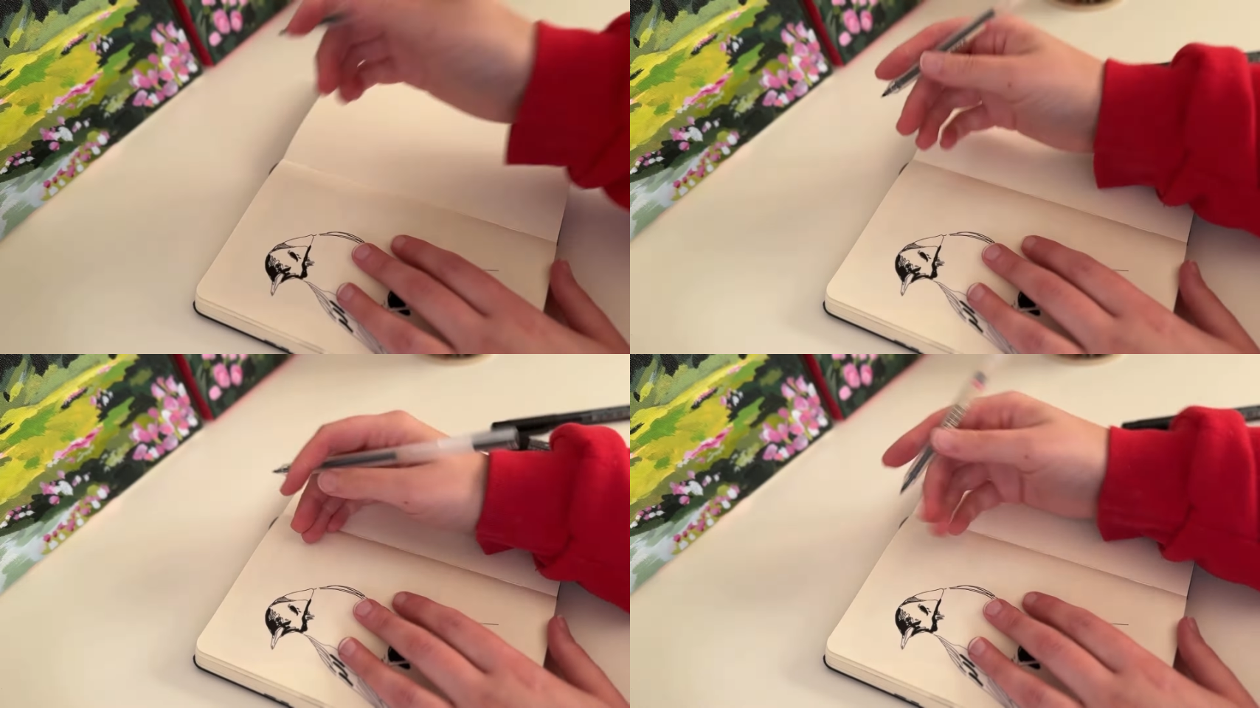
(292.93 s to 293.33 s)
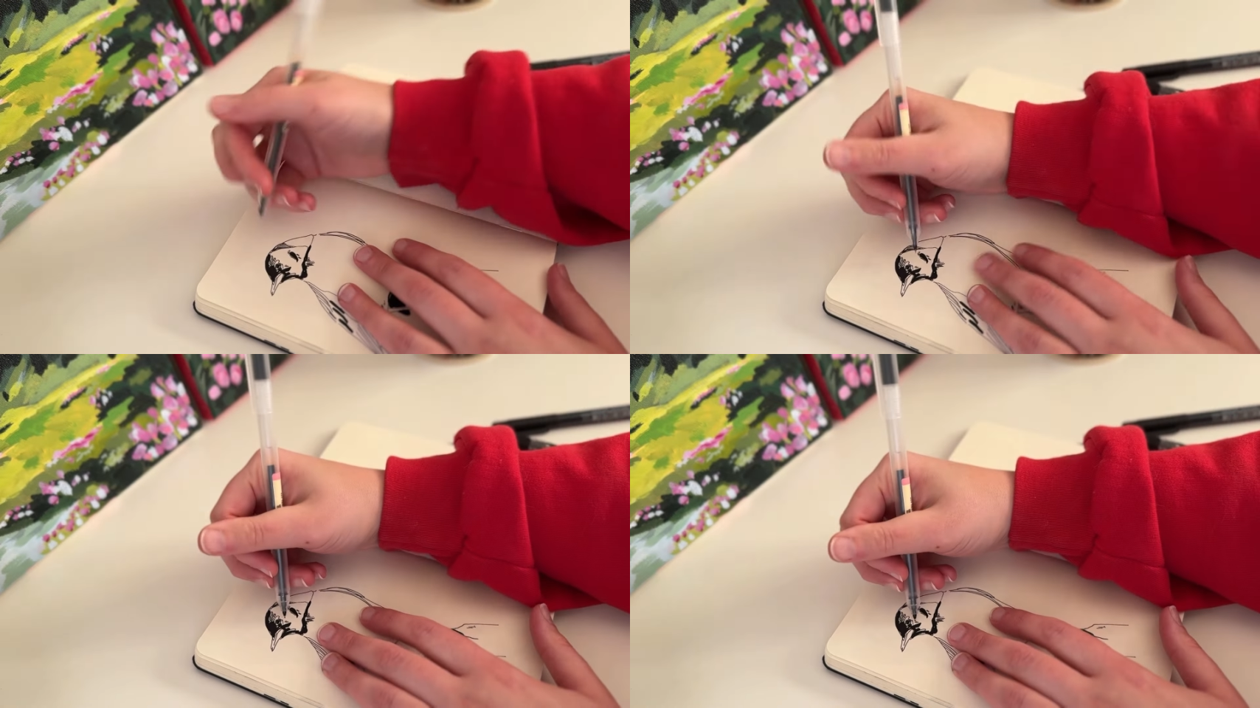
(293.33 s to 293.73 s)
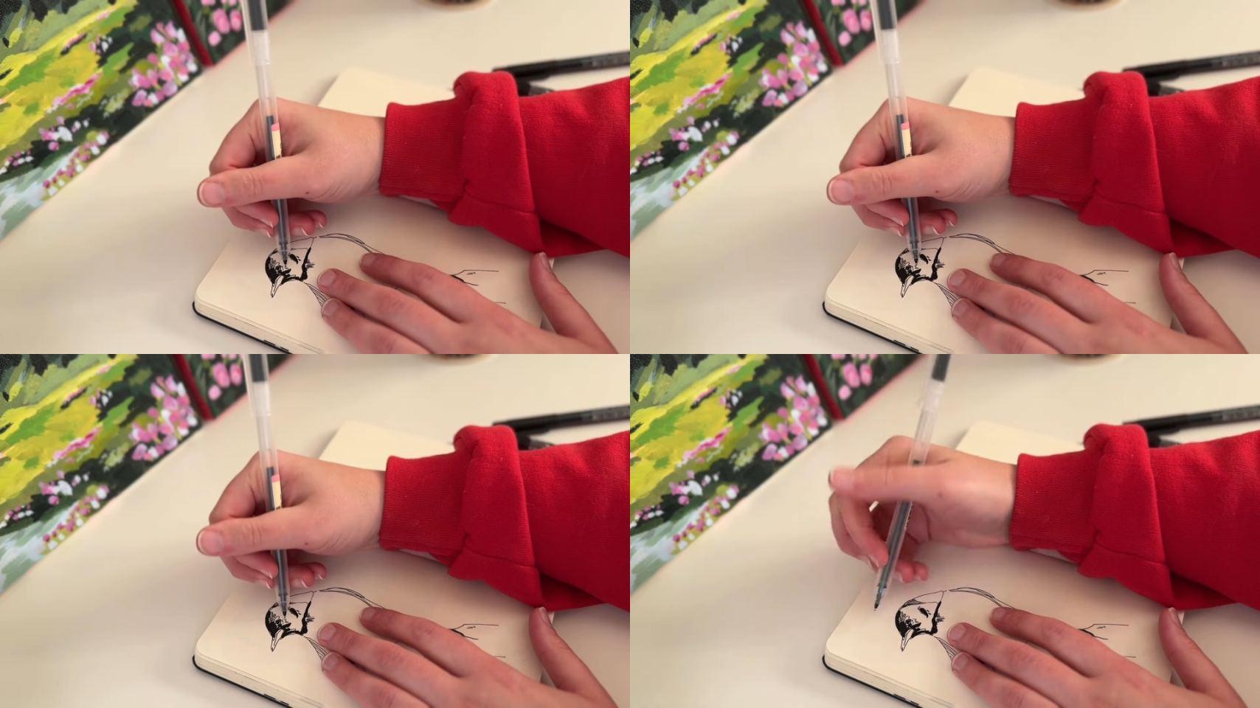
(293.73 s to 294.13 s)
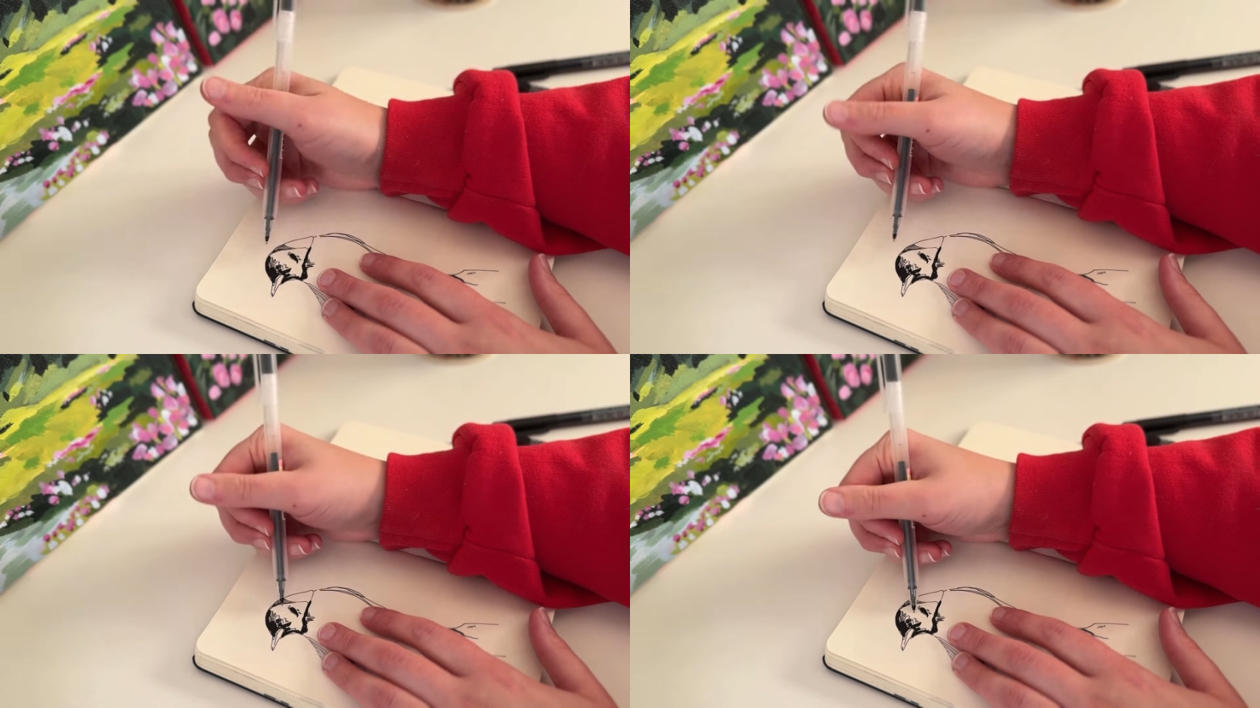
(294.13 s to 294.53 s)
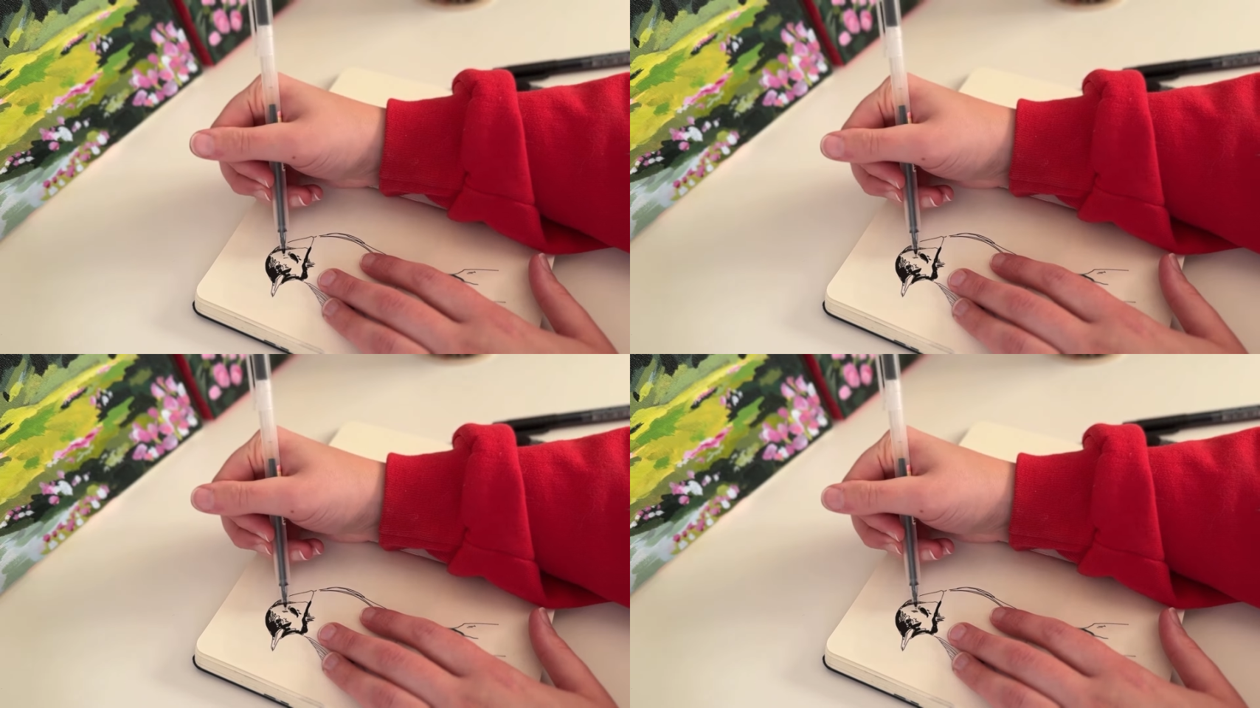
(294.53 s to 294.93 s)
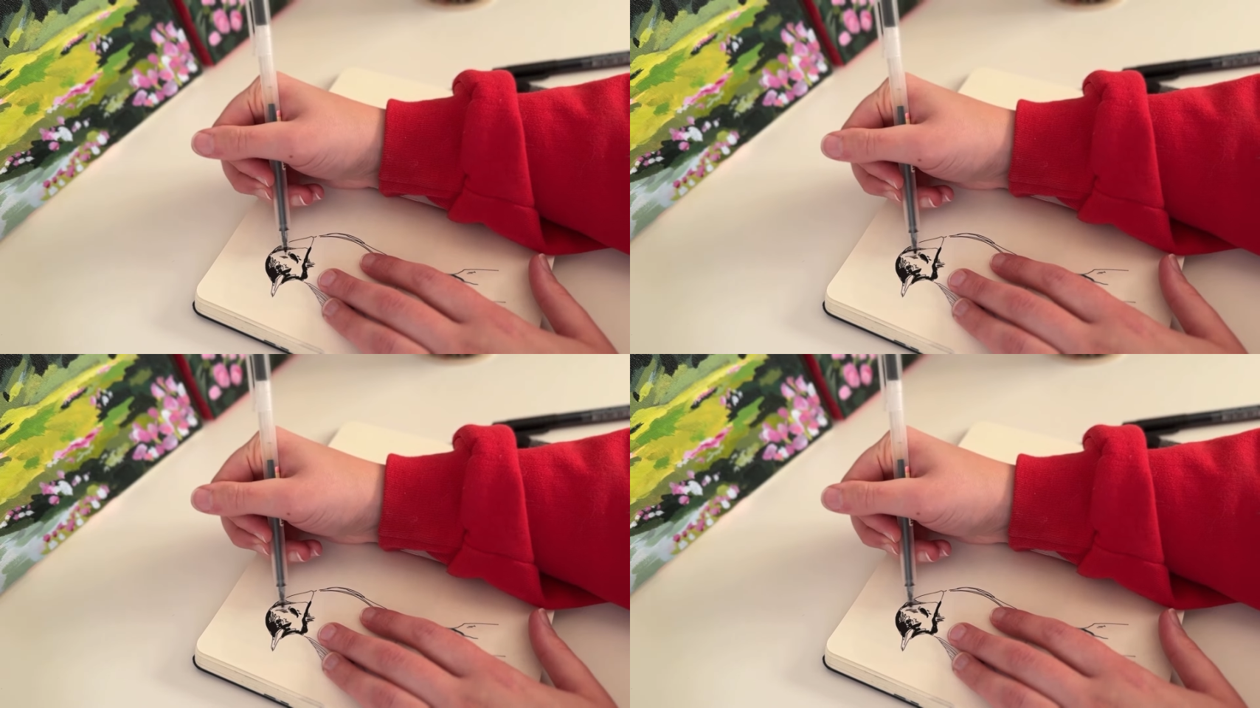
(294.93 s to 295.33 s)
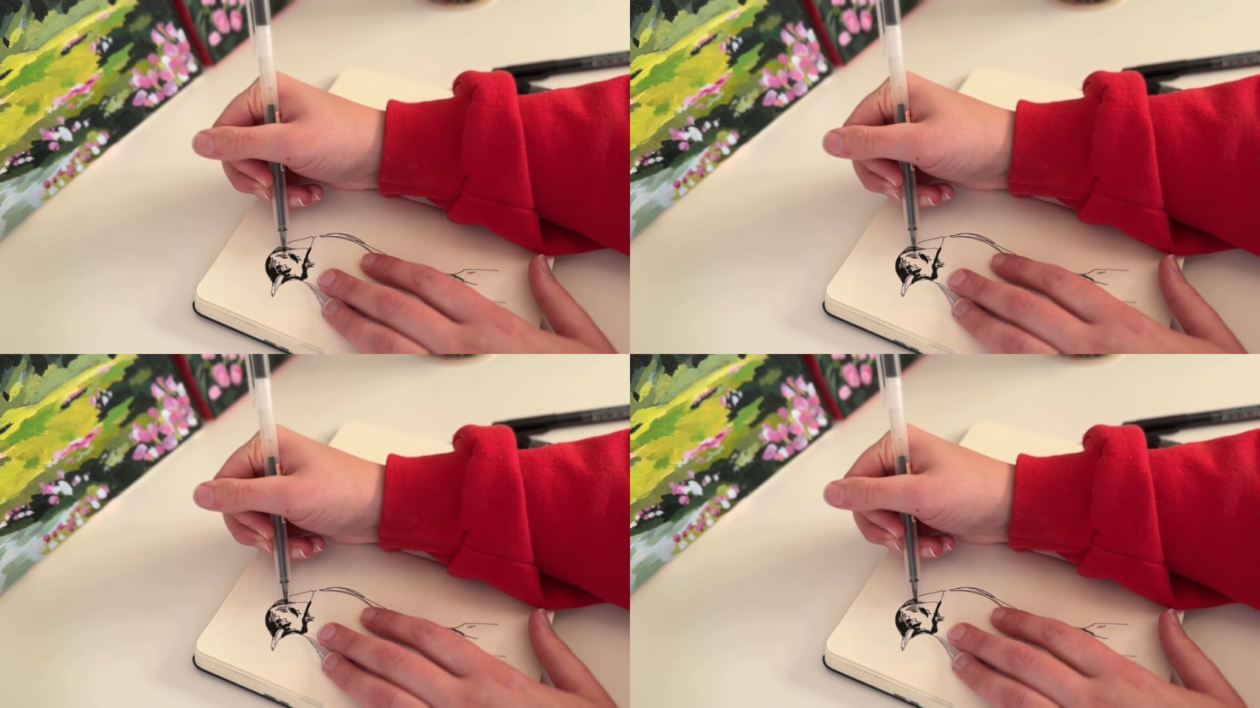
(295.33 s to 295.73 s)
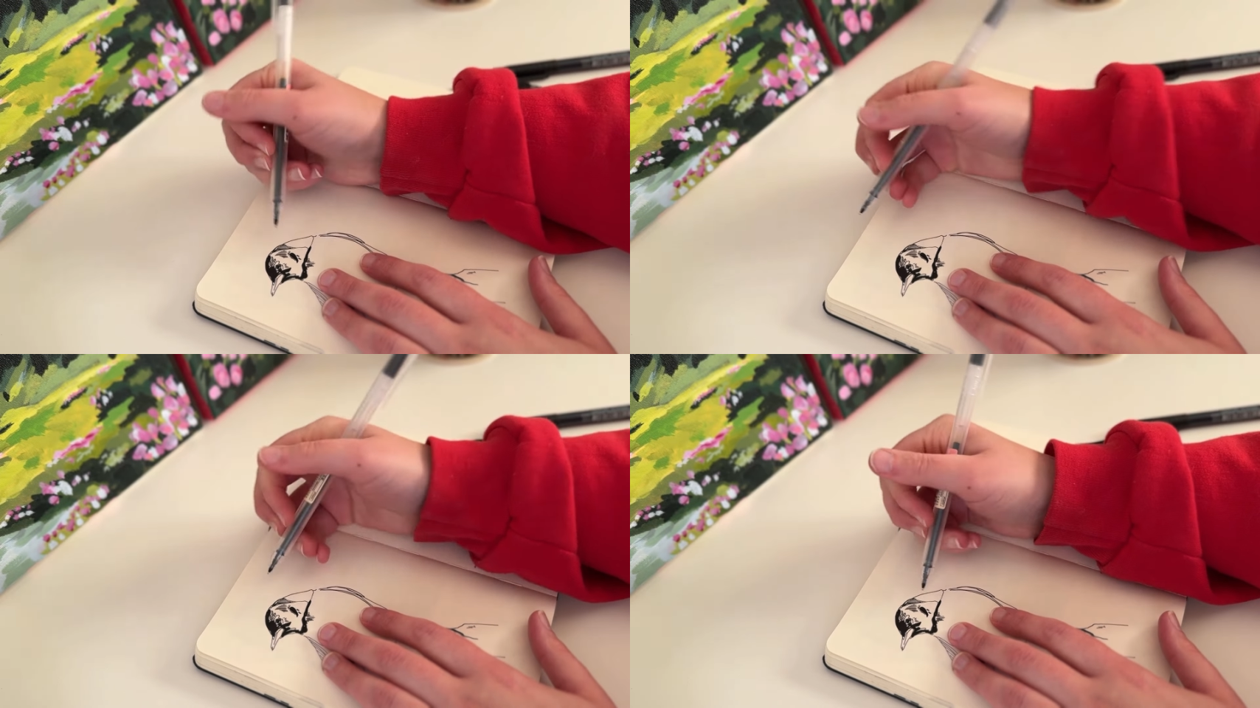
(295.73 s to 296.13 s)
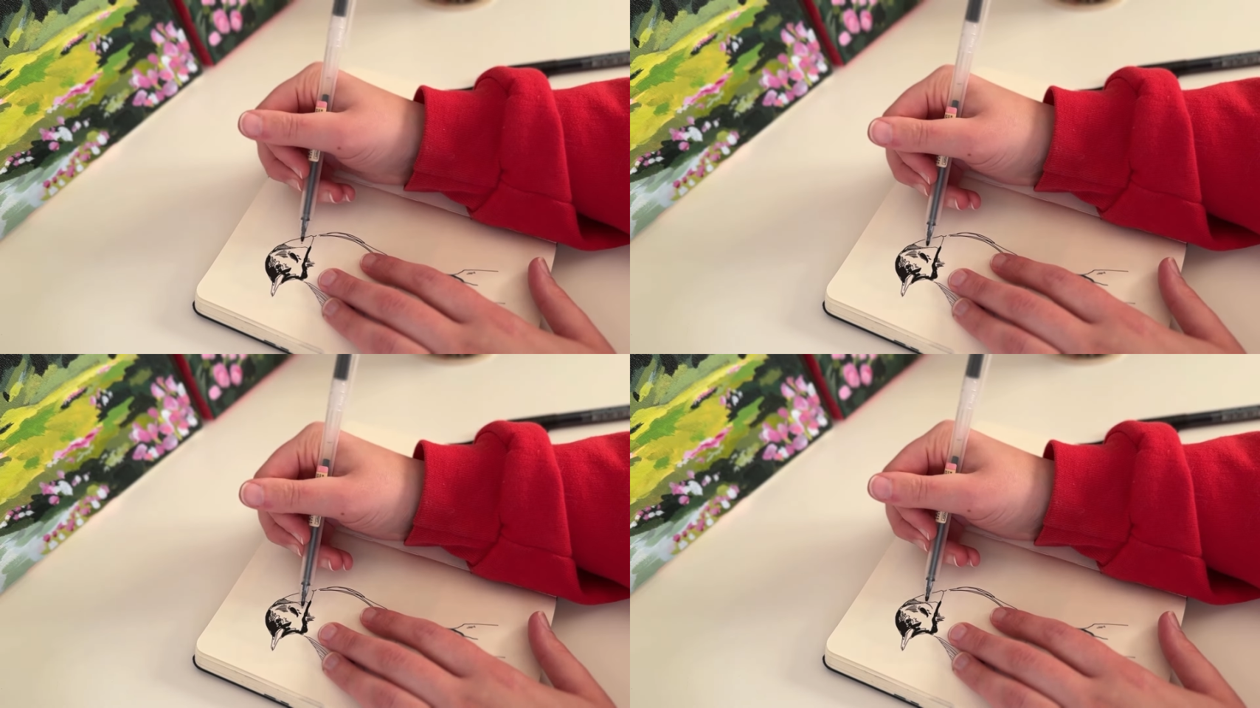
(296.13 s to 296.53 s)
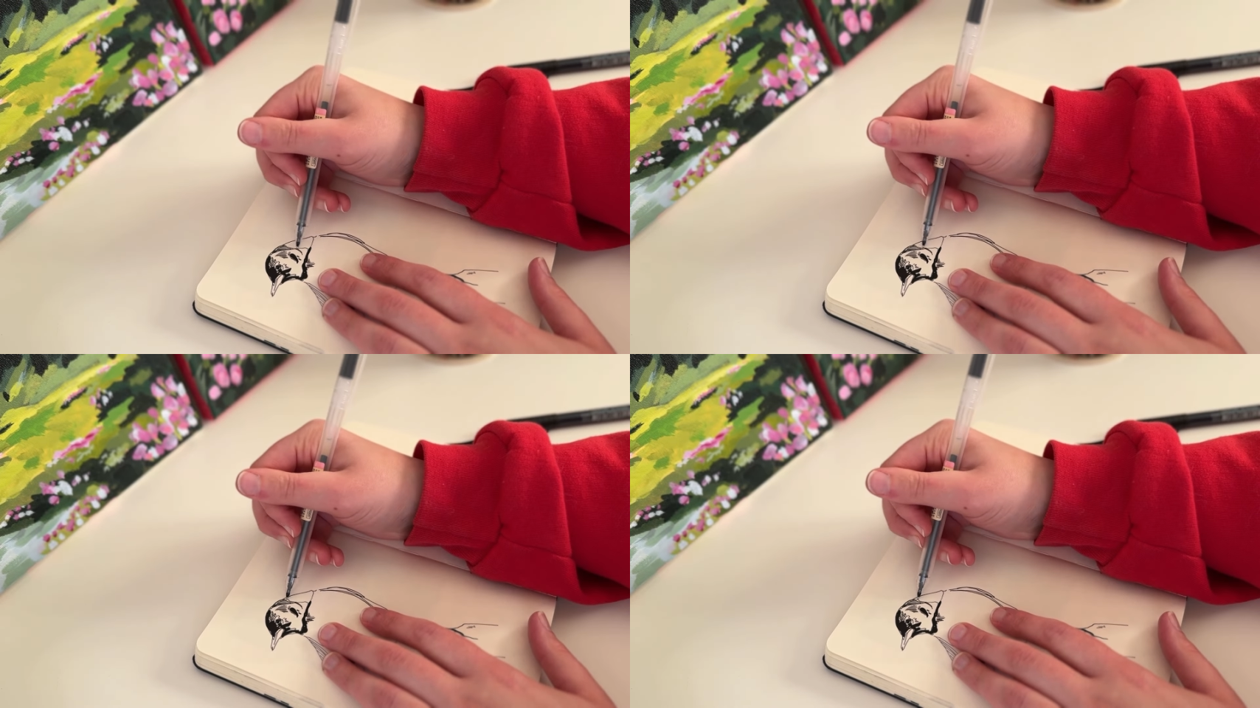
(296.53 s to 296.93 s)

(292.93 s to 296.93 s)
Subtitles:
Nobody's mouth can be seen.